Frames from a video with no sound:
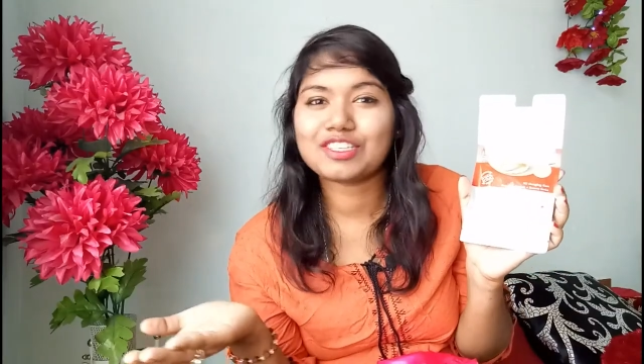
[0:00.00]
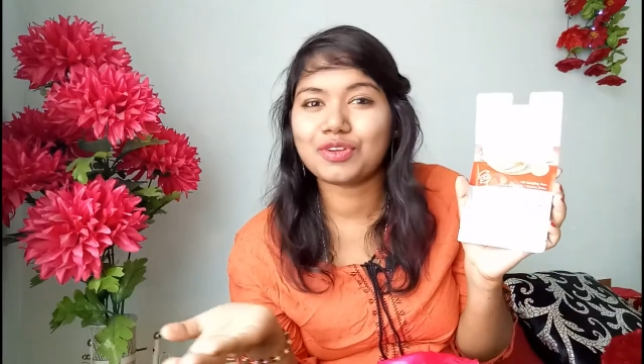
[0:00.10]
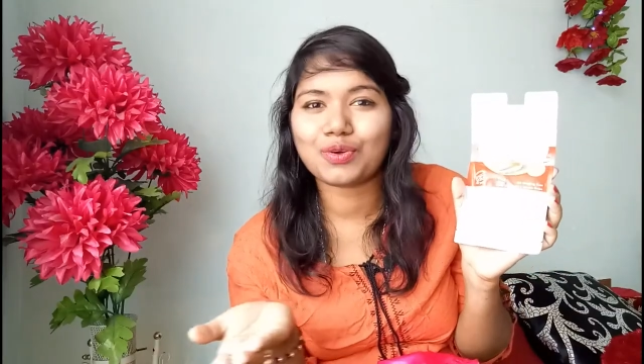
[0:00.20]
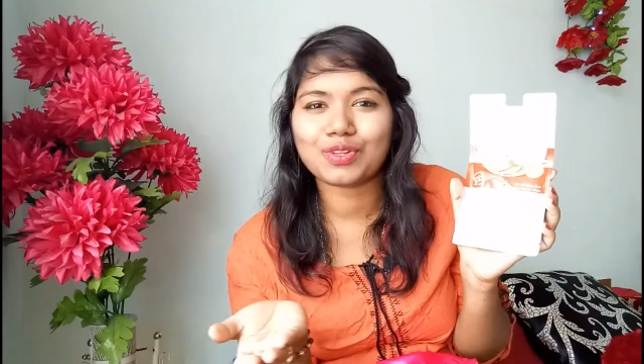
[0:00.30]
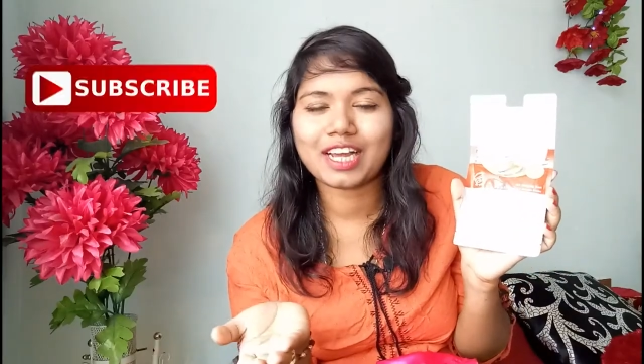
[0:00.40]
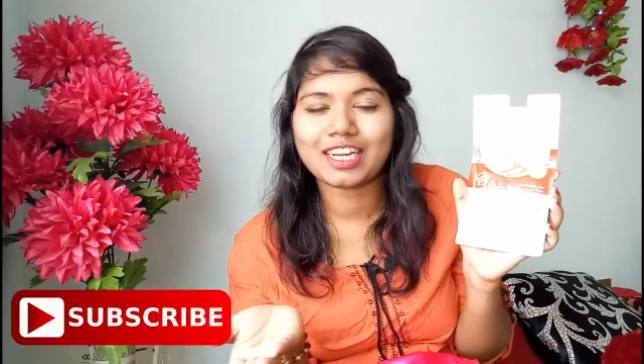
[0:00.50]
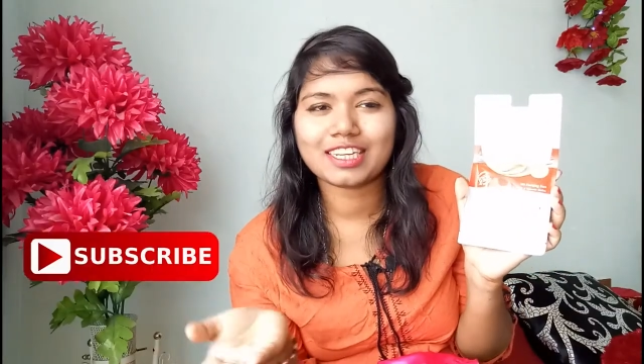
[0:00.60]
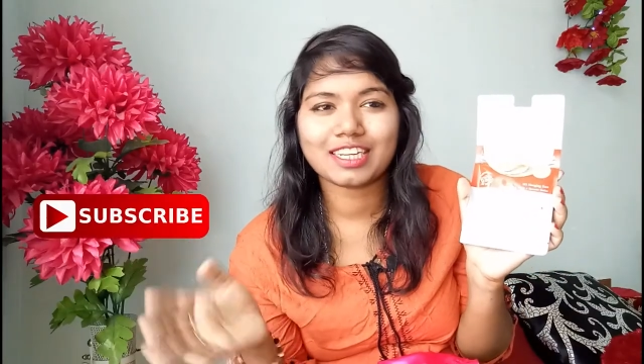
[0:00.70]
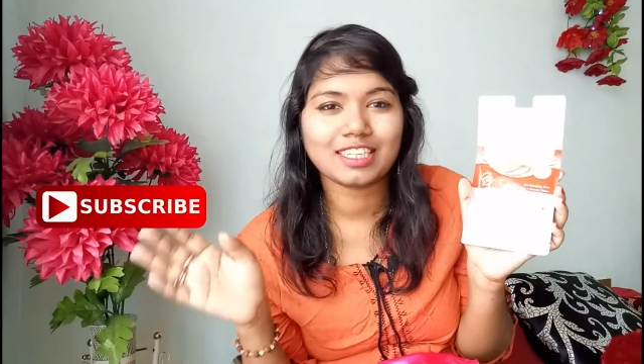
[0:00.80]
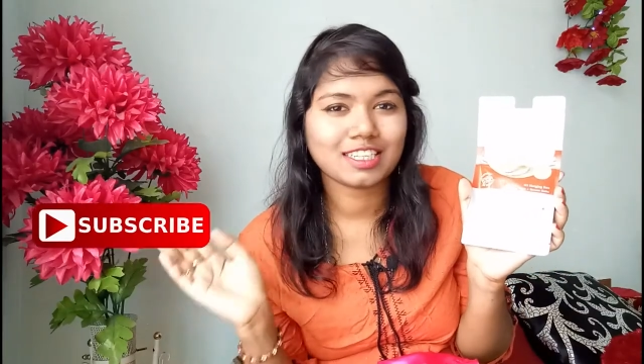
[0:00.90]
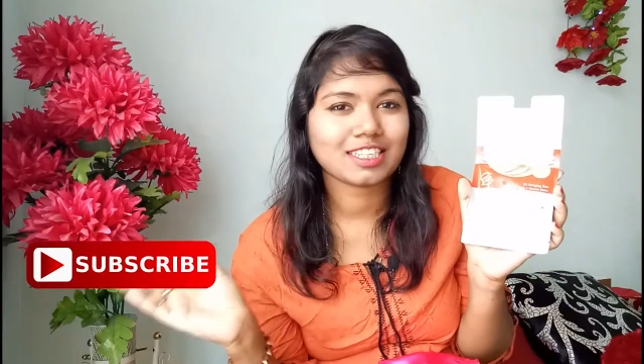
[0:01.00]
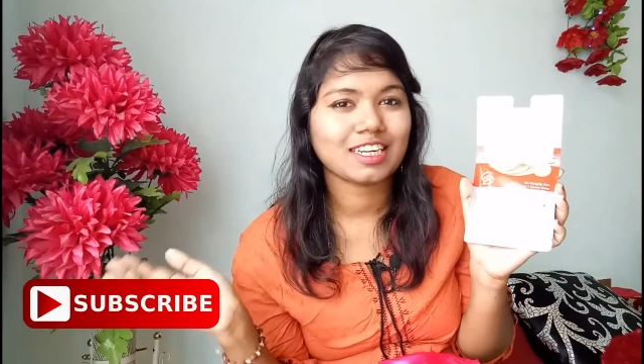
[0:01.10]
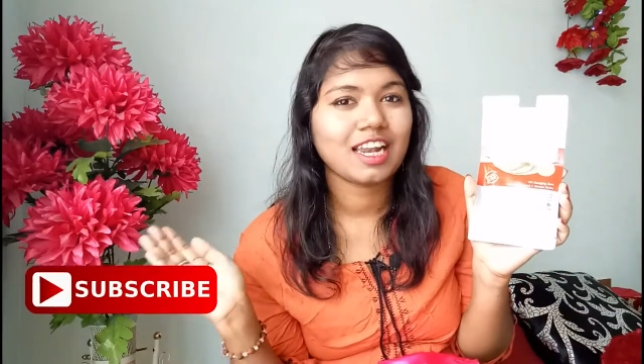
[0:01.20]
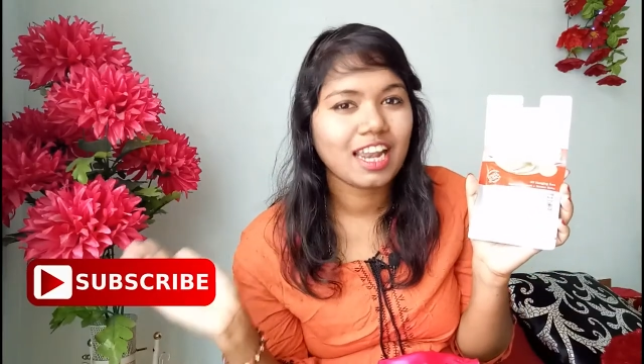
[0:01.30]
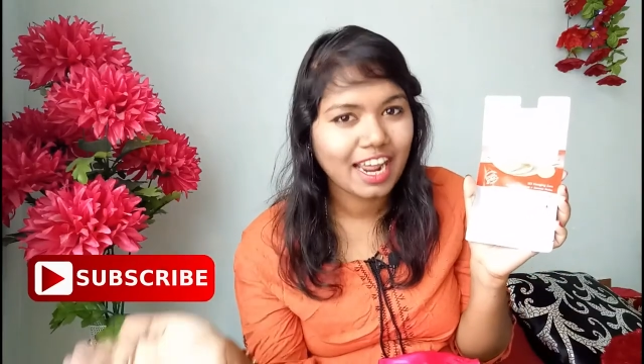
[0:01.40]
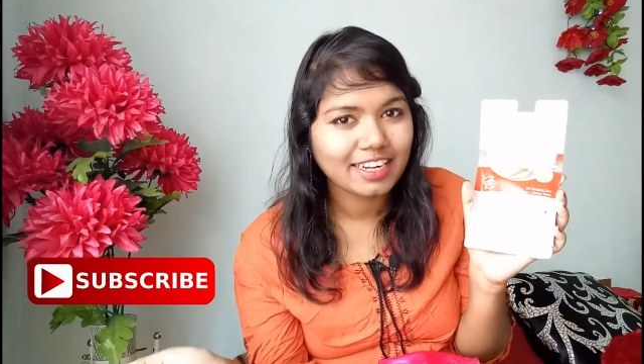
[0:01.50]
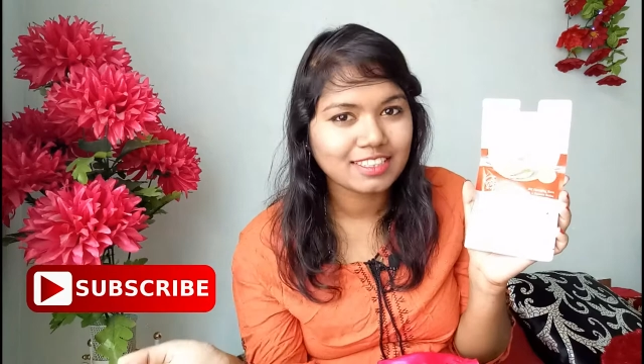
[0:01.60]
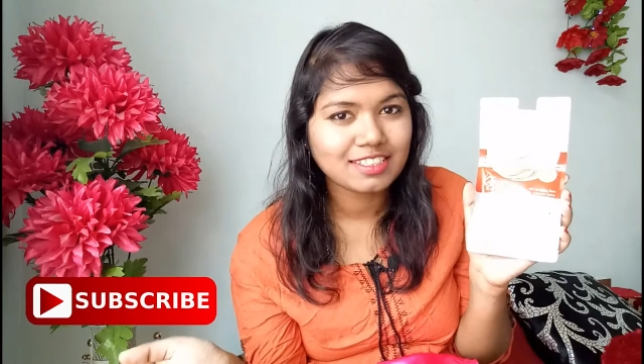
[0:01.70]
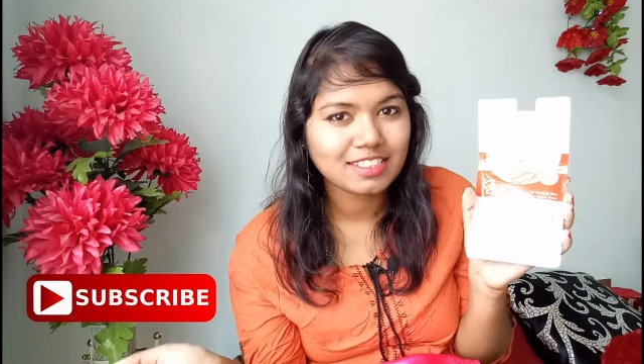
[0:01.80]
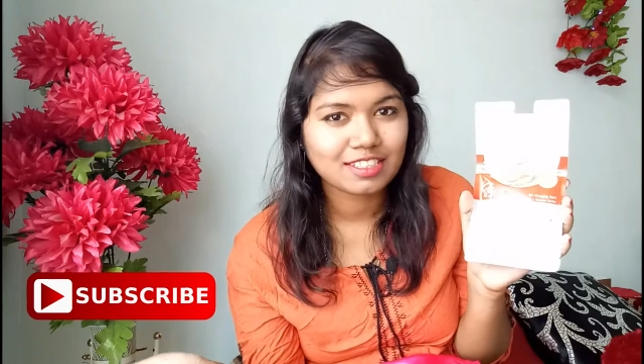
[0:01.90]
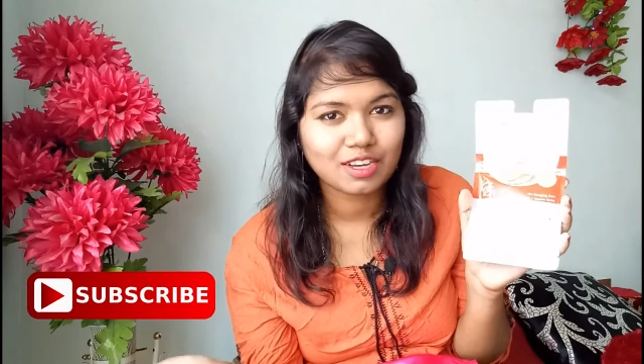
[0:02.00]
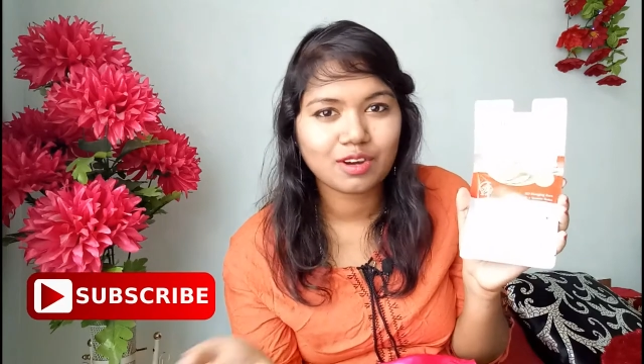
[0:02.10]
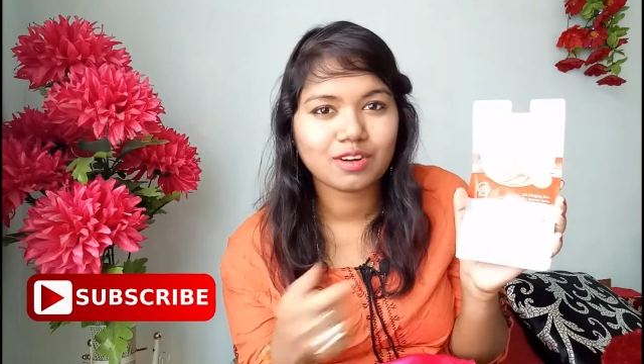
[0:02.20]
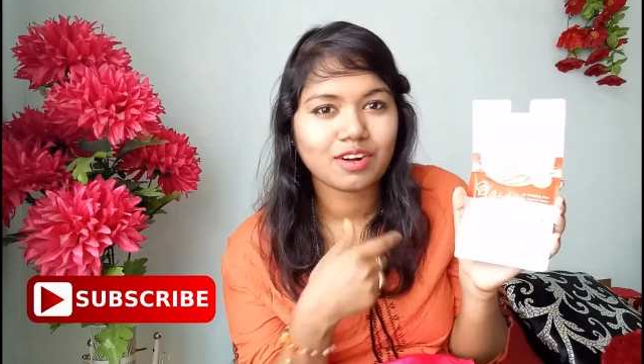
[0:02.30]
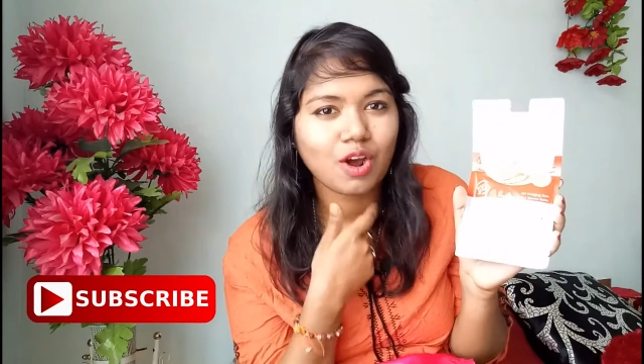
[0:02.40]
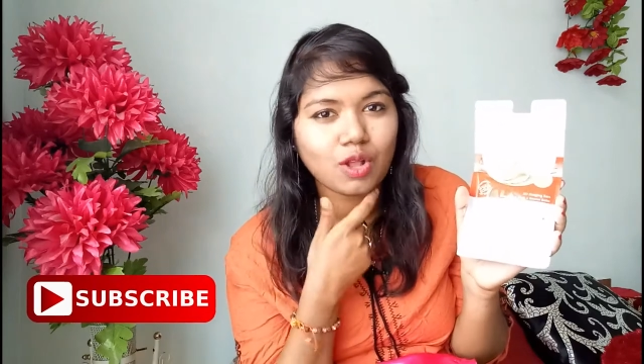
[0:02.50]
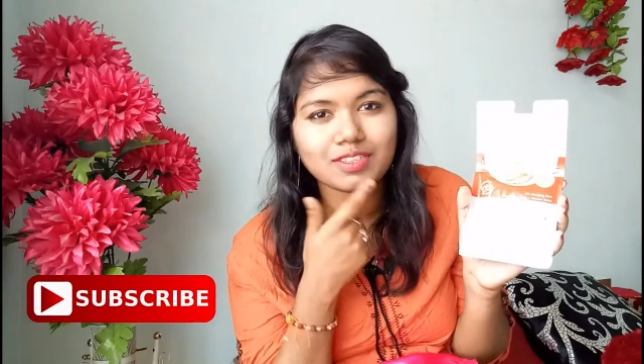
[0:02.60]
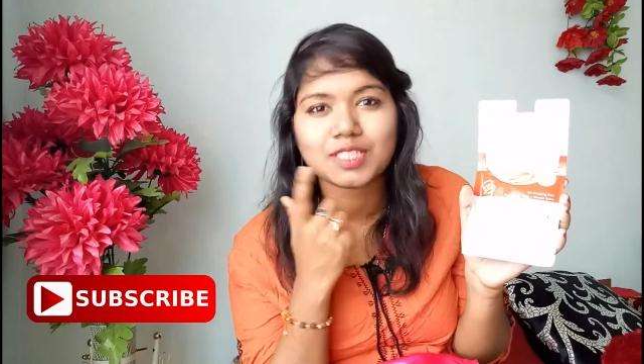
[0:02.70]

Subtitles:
as you know that it lightens your